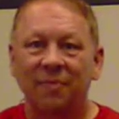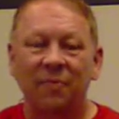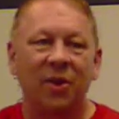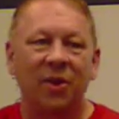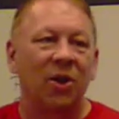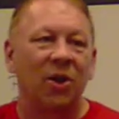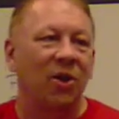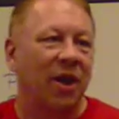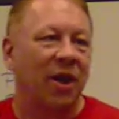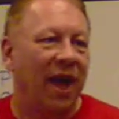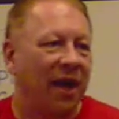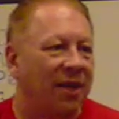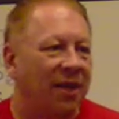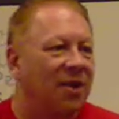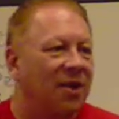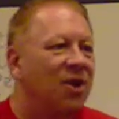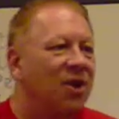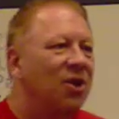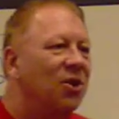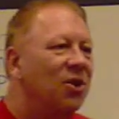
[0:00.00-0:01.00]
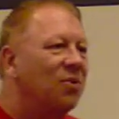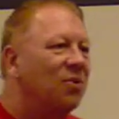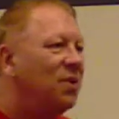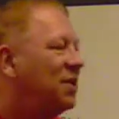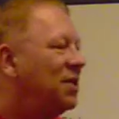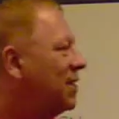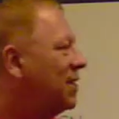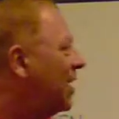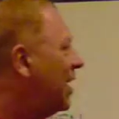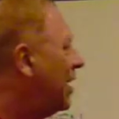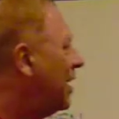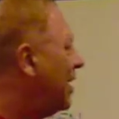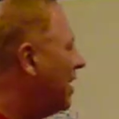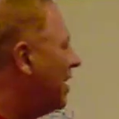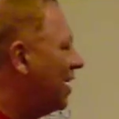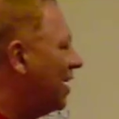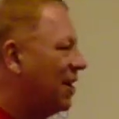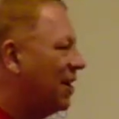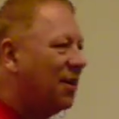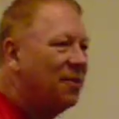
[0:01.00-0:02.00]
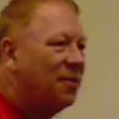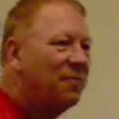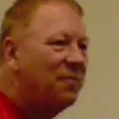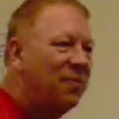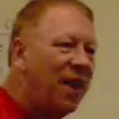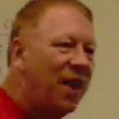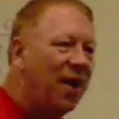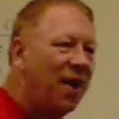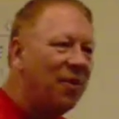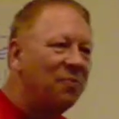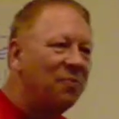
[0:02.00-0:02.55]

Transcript: Okay, we'll say again. Now,